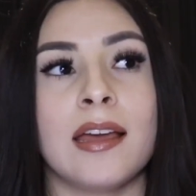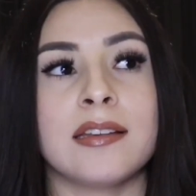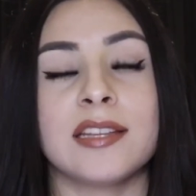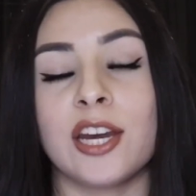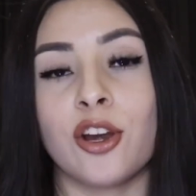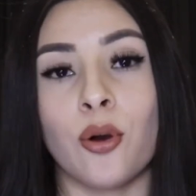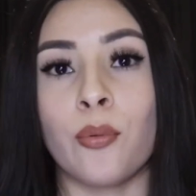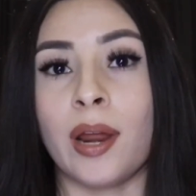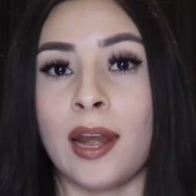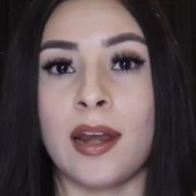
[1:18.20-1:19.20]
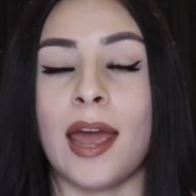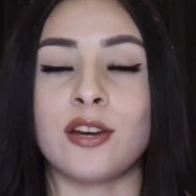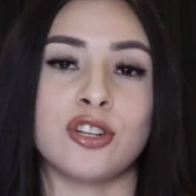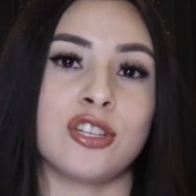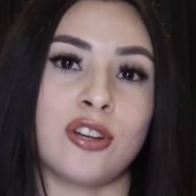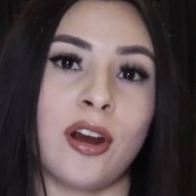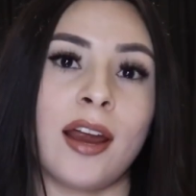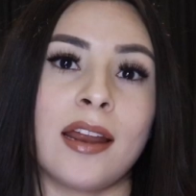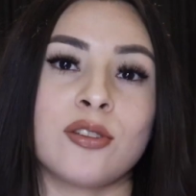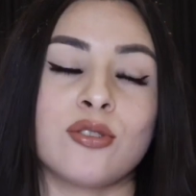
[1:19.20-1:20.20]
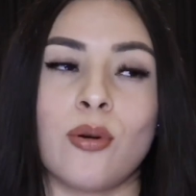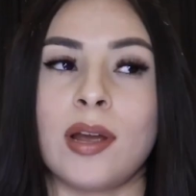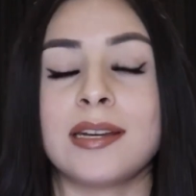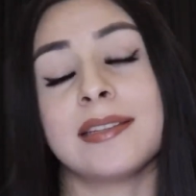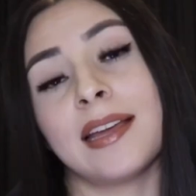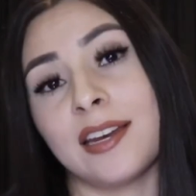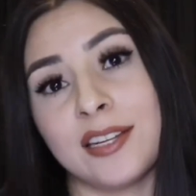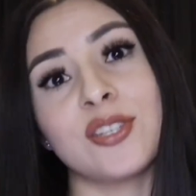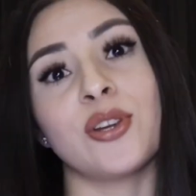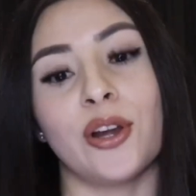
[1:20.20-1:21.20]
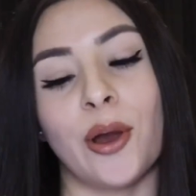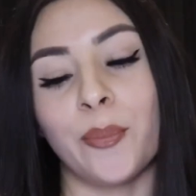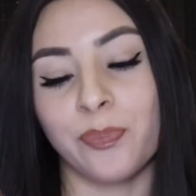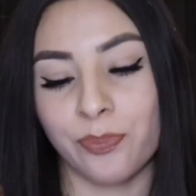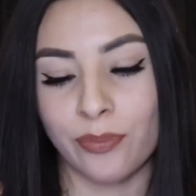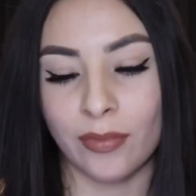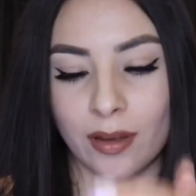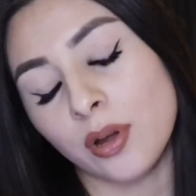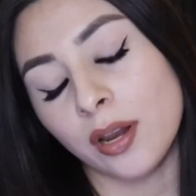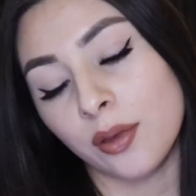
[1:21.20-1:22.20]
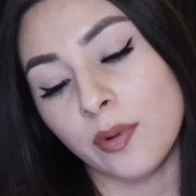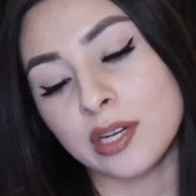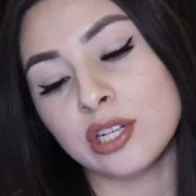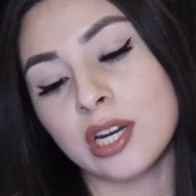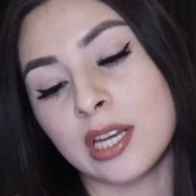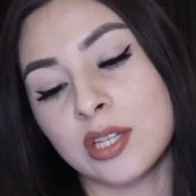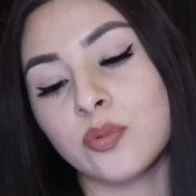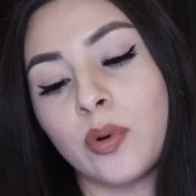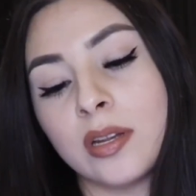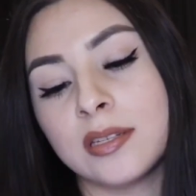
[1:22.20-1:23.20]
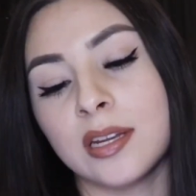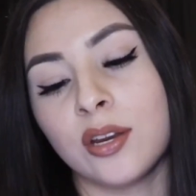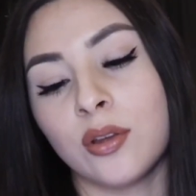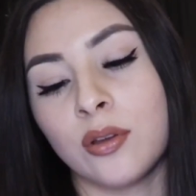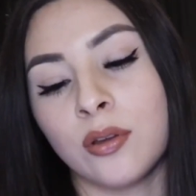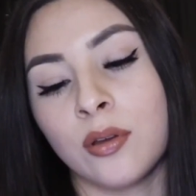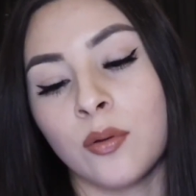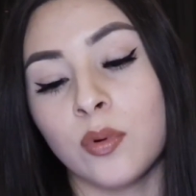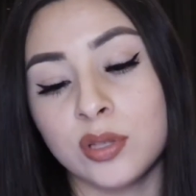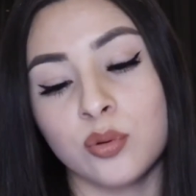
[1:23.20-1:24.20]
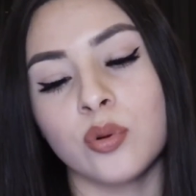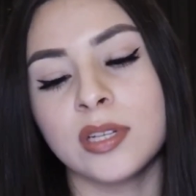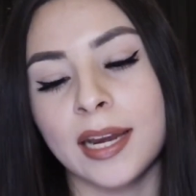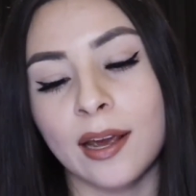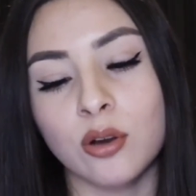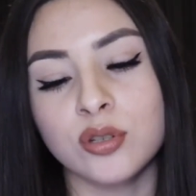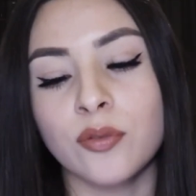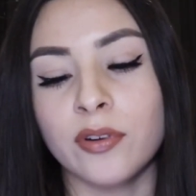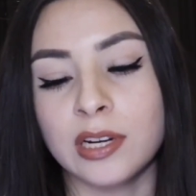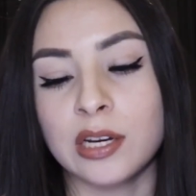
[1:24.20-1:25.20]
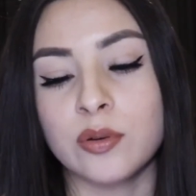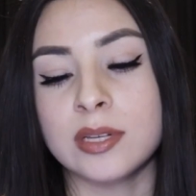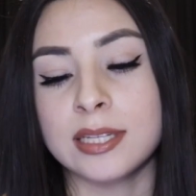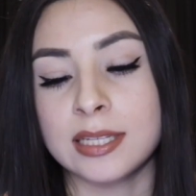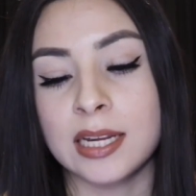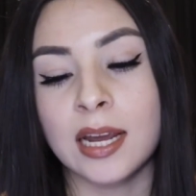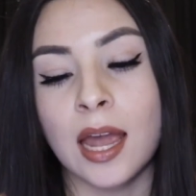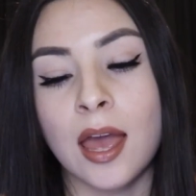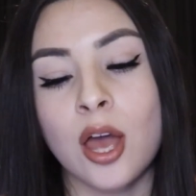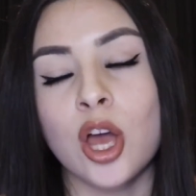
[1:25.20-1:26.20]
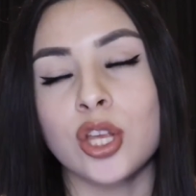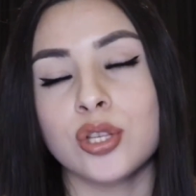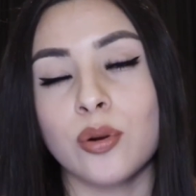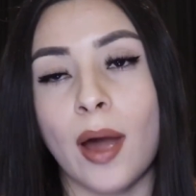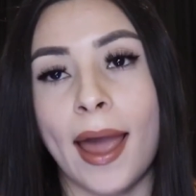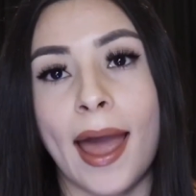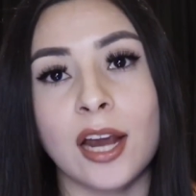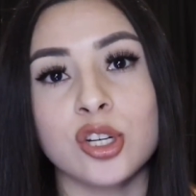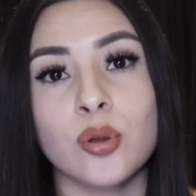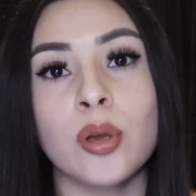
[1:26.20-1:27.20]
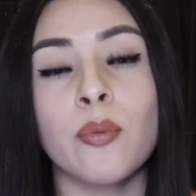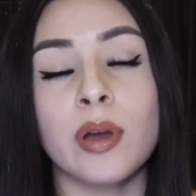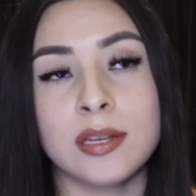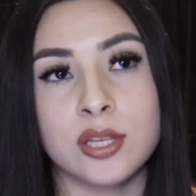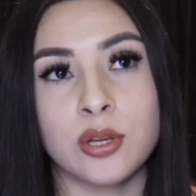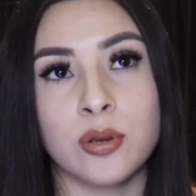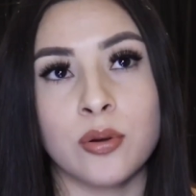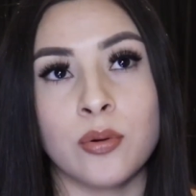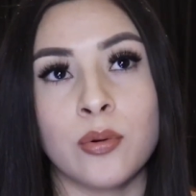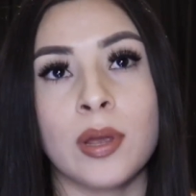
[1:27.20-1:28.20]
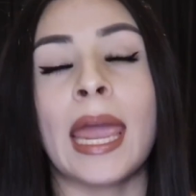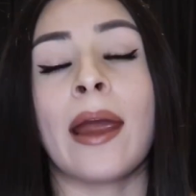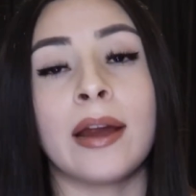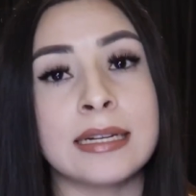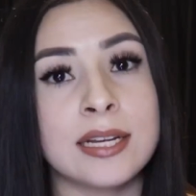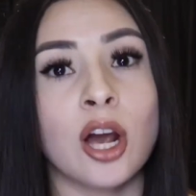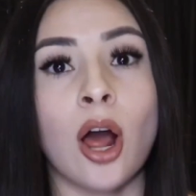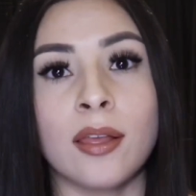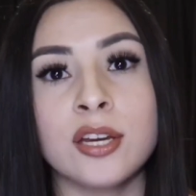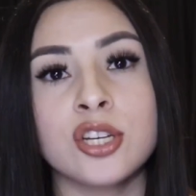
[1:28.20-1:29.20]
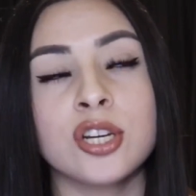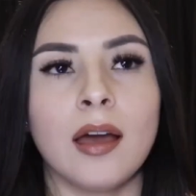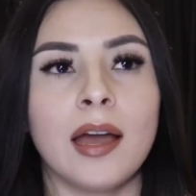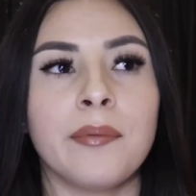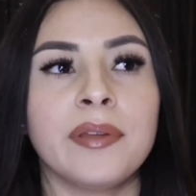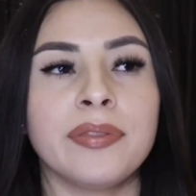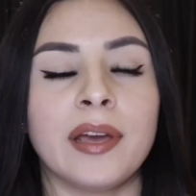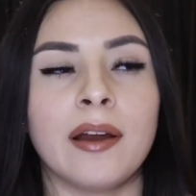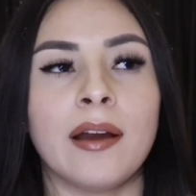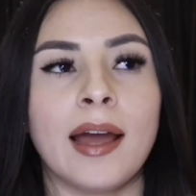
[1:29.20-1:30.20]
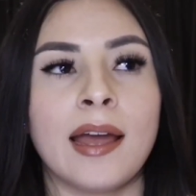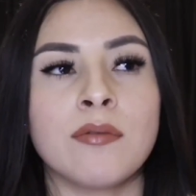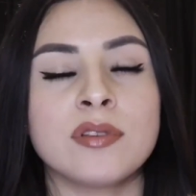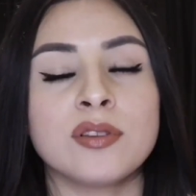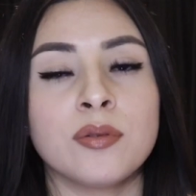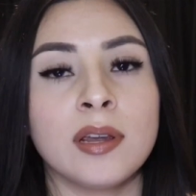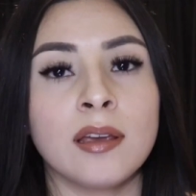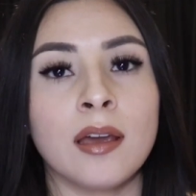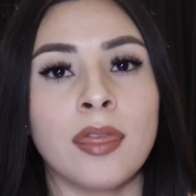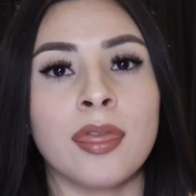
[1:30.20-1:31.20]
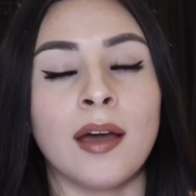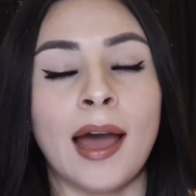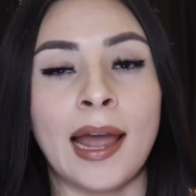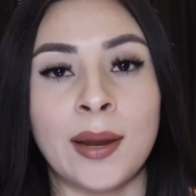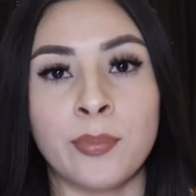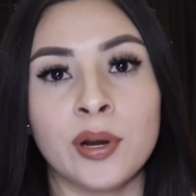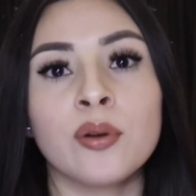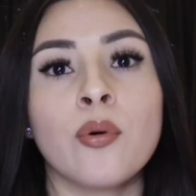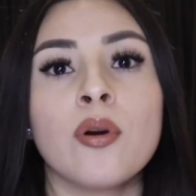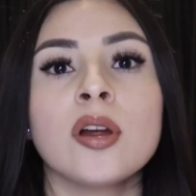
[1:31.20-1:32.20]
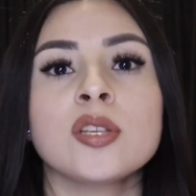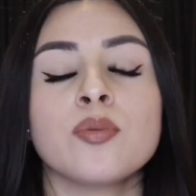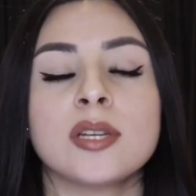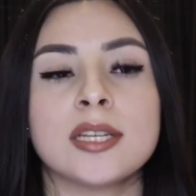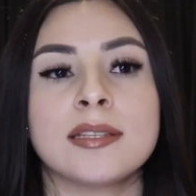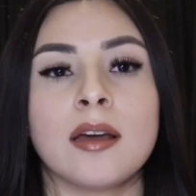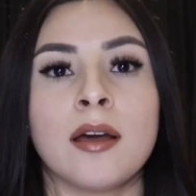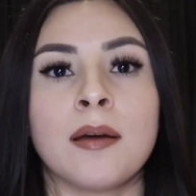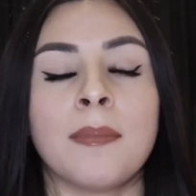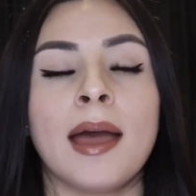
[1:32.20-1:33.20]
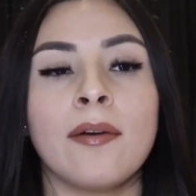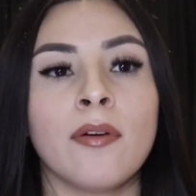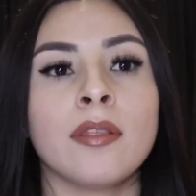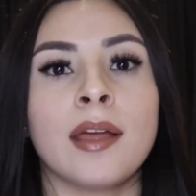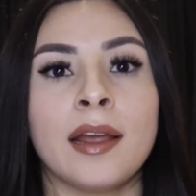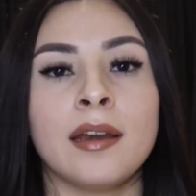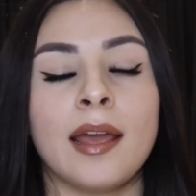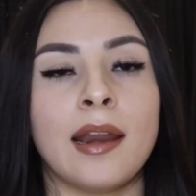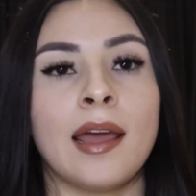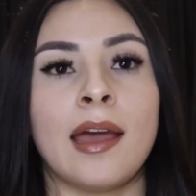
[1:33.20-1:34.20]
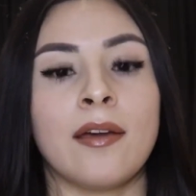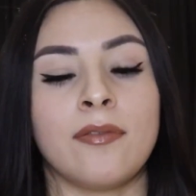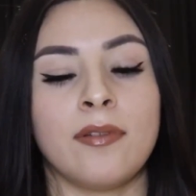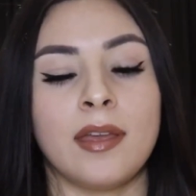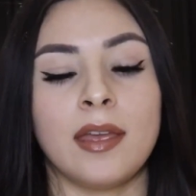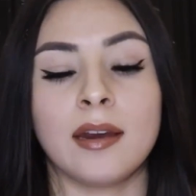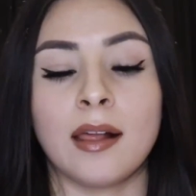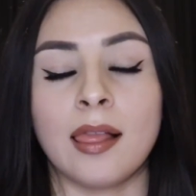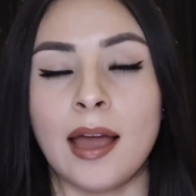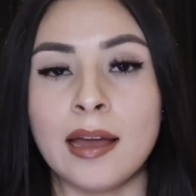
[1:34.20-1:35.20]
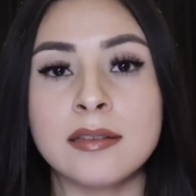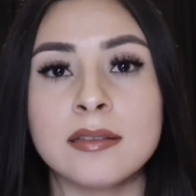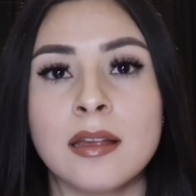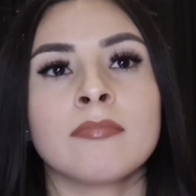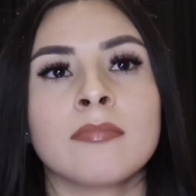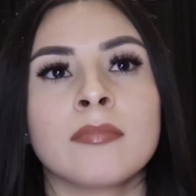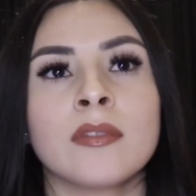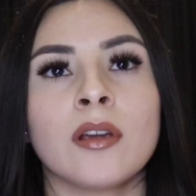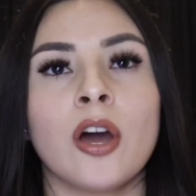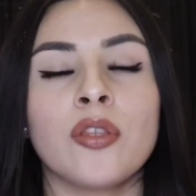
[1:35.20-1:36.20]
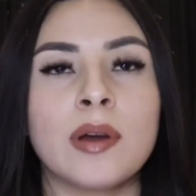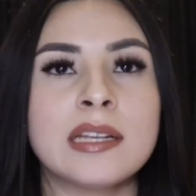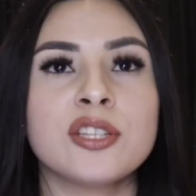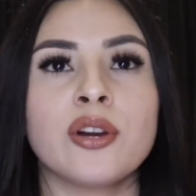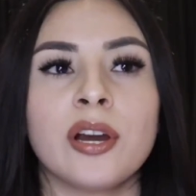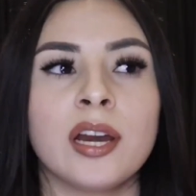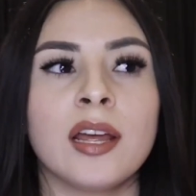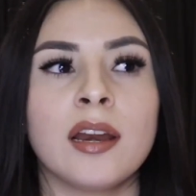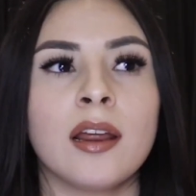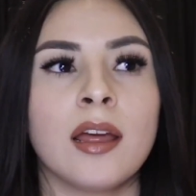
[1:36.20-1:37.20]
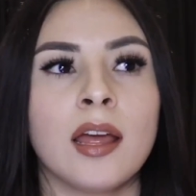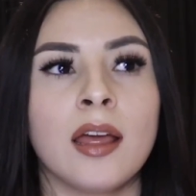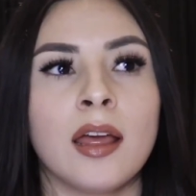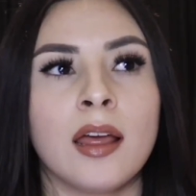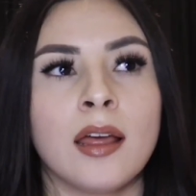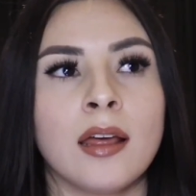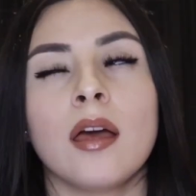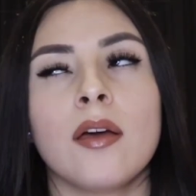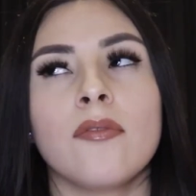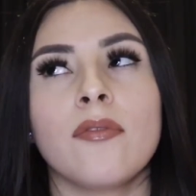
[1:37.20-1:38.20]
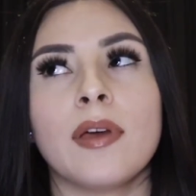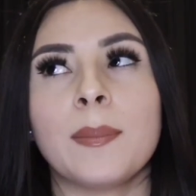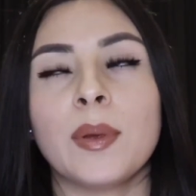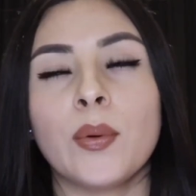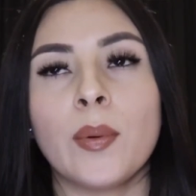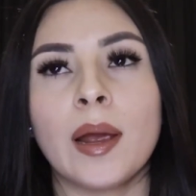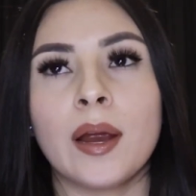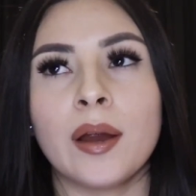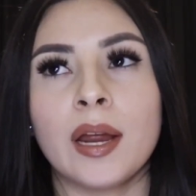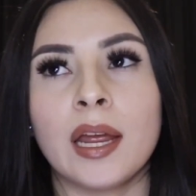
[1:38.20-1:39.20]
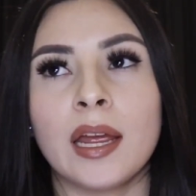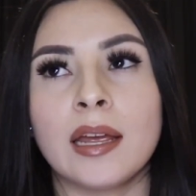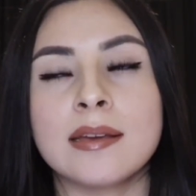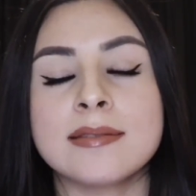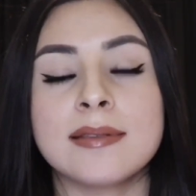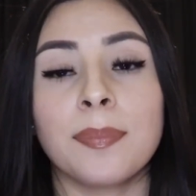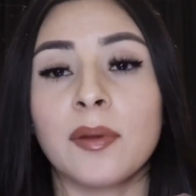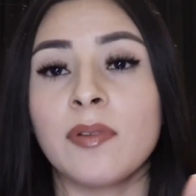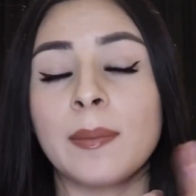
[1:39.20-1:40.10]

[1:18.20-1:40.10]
didn't know when I should start, and so I decided to start now. Another question is, what school did I go to for dental assisting? So I actually went to Carrington College. I went there. I was doing the hybrid course, which is half online and half in class. Although I started February something